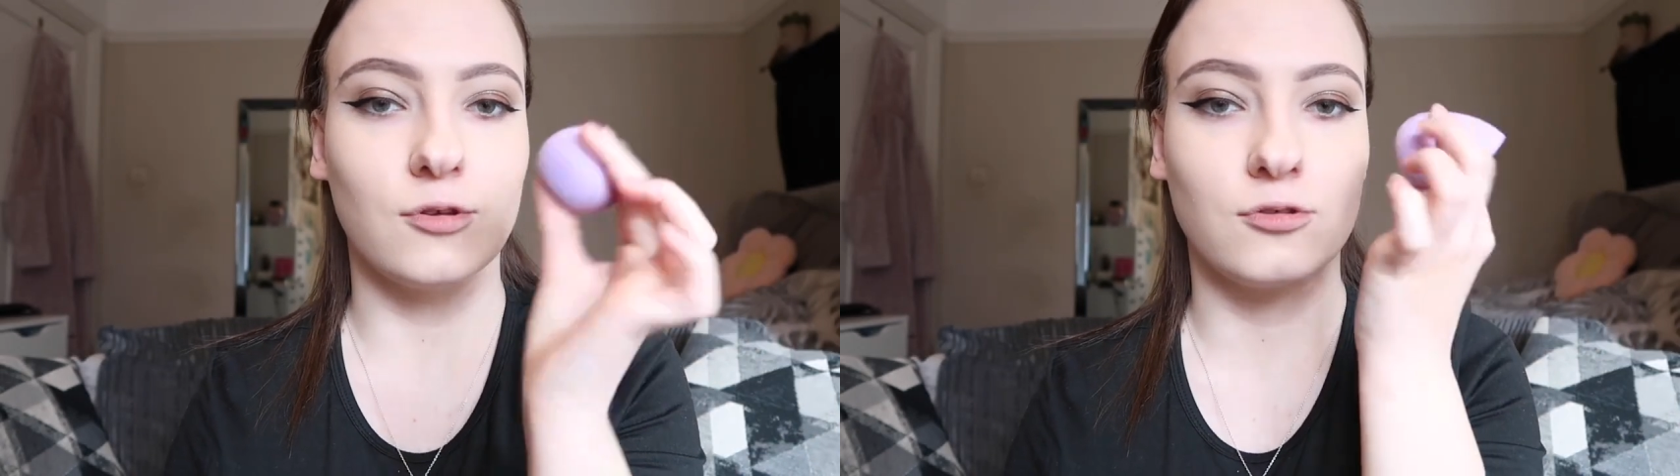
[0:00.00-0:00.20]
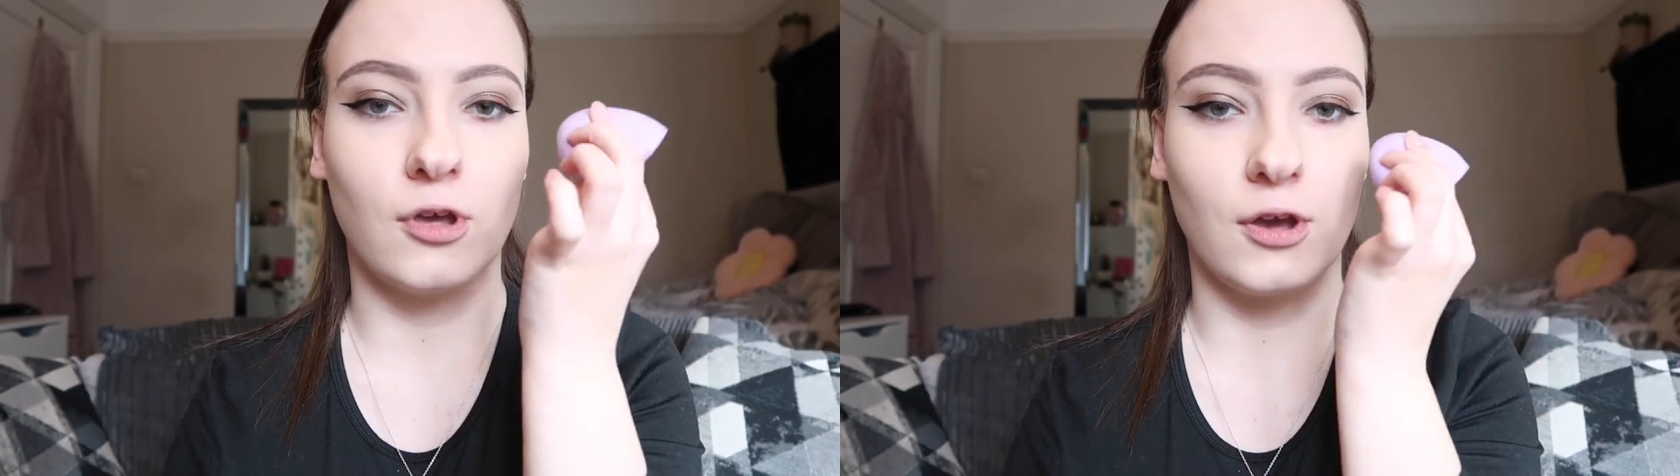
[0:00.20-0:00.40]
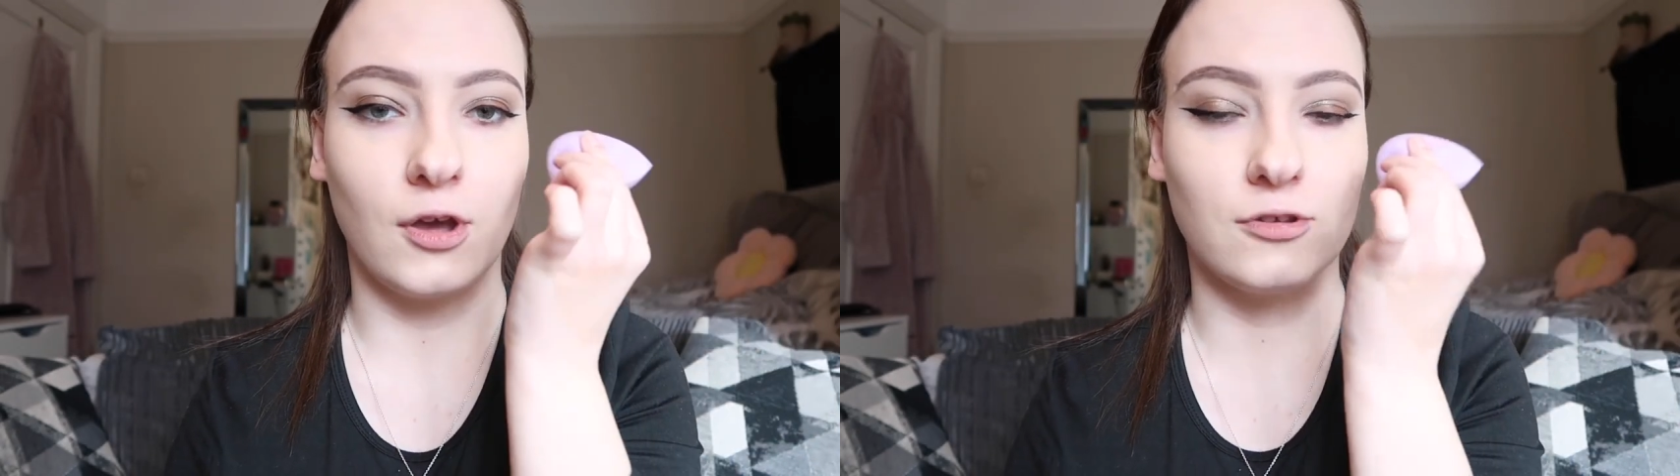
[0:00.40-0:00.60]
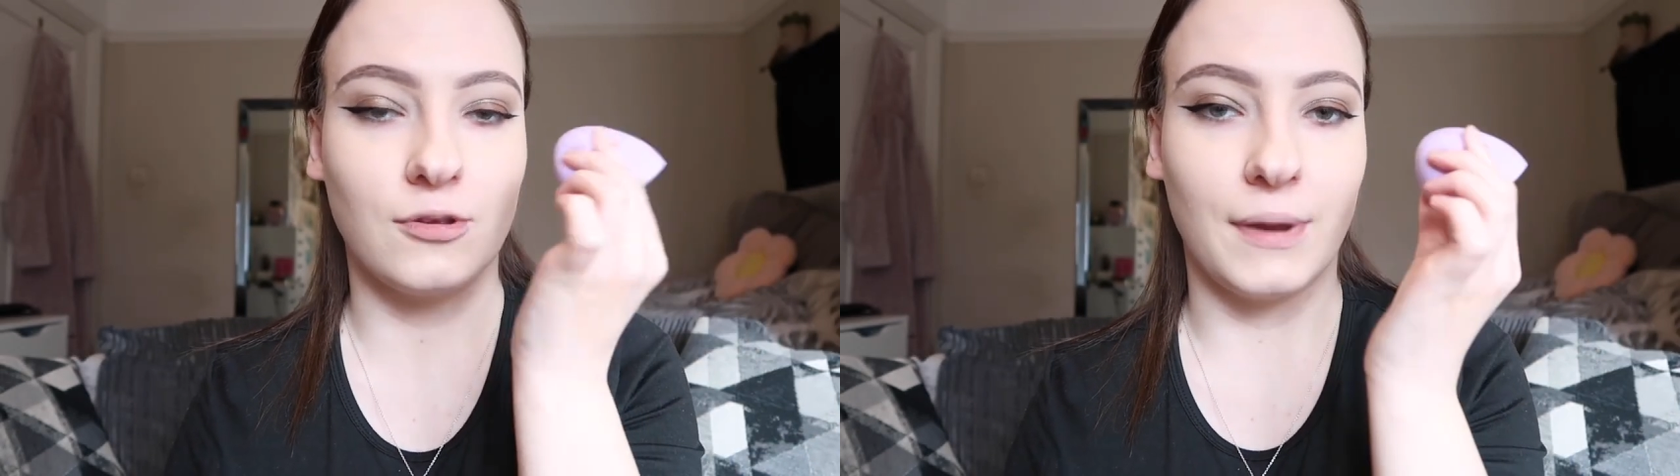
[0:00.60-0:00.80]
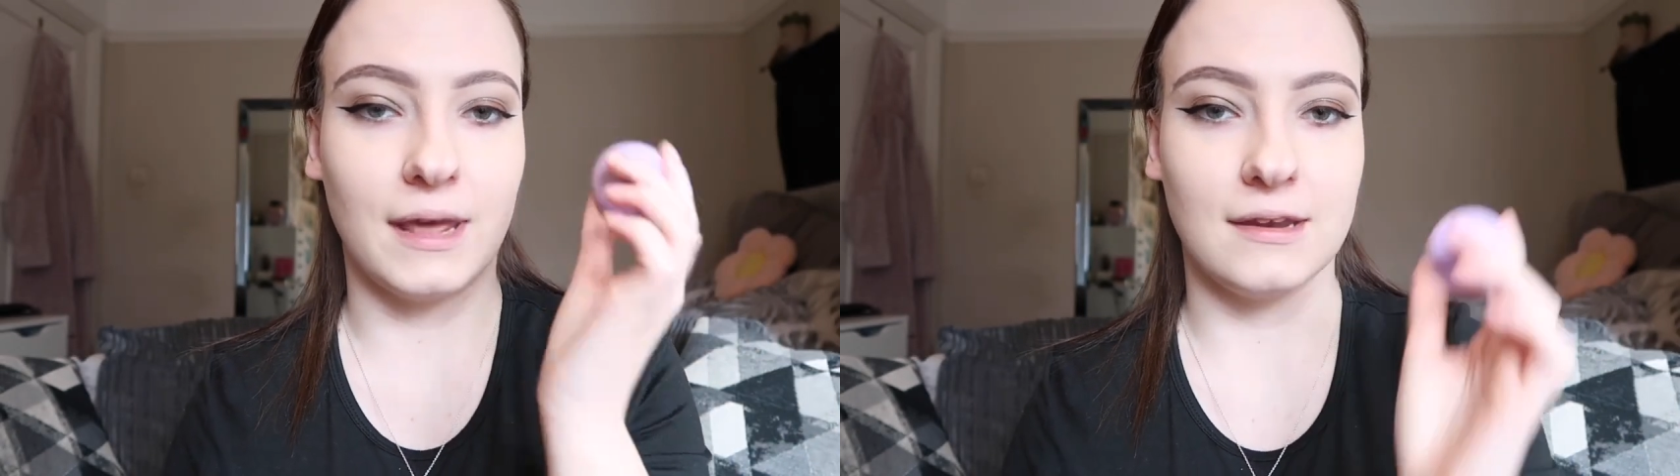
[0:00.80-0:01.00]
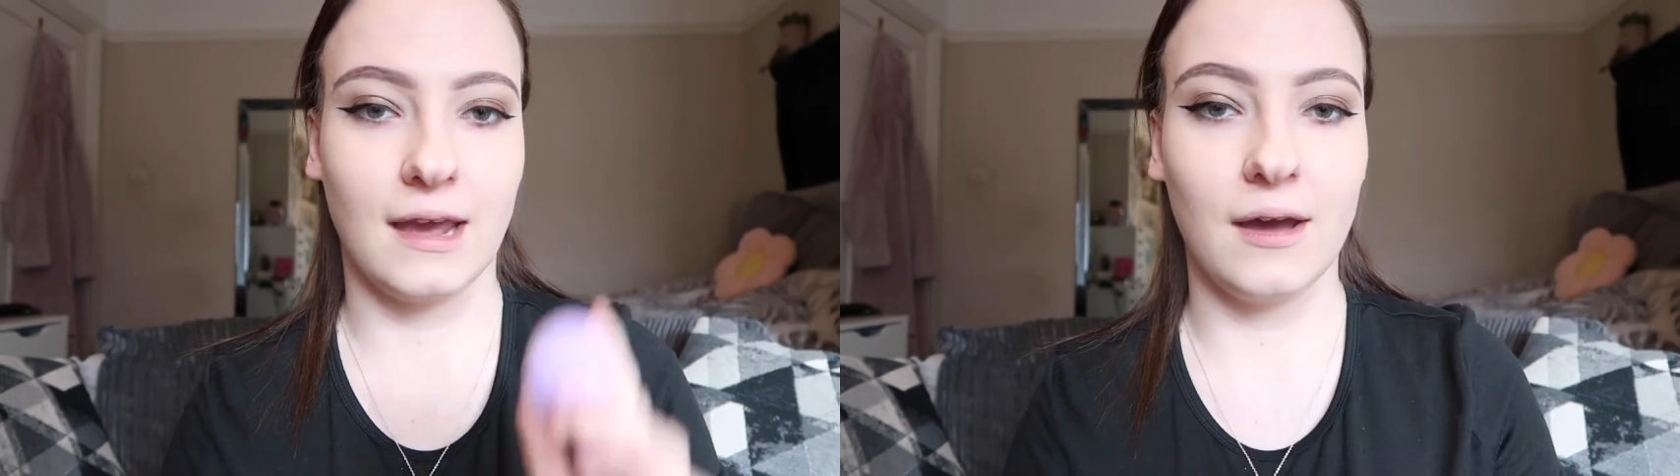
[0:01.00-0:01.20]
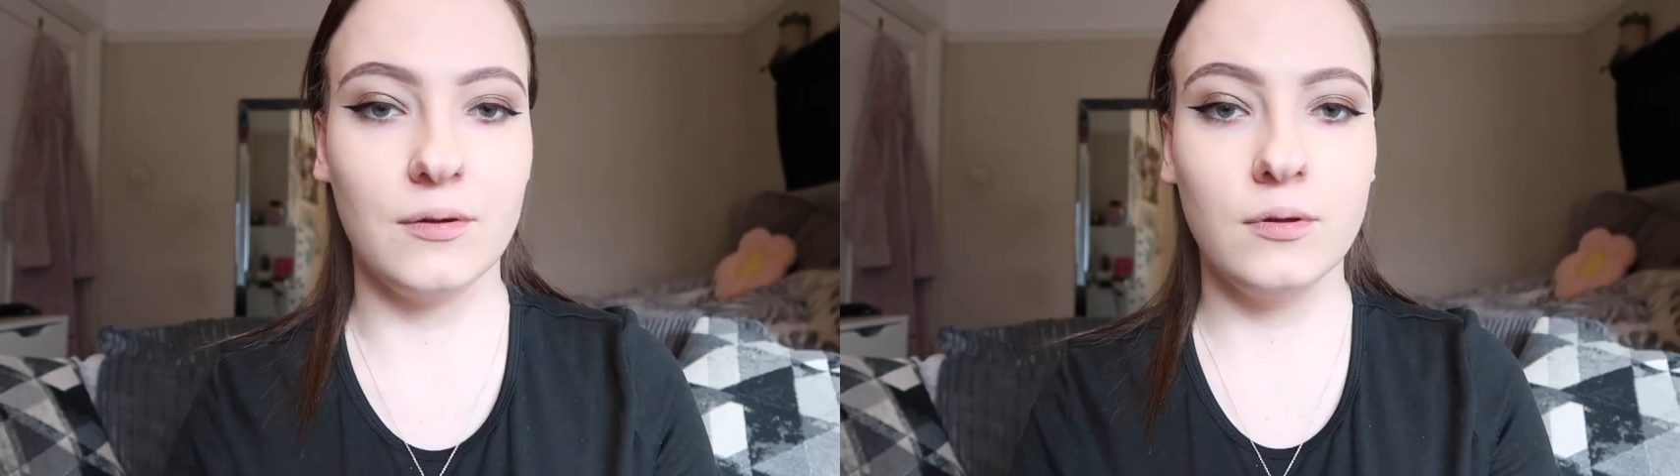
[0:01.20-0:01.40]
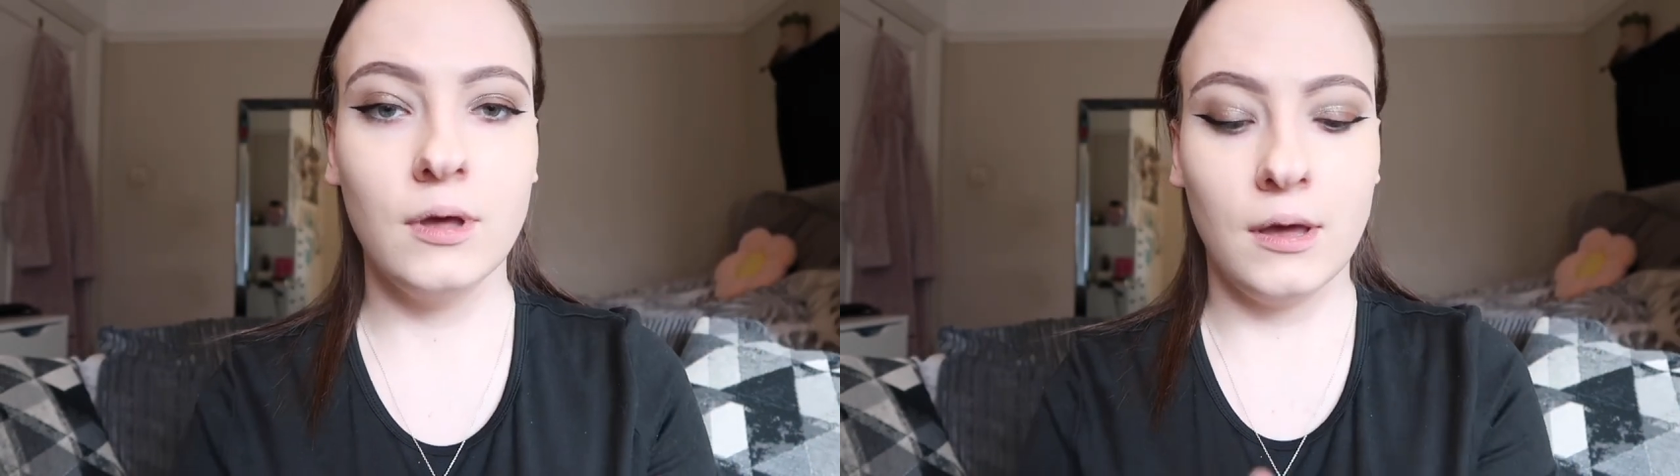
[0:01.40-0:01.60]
so good to blend out.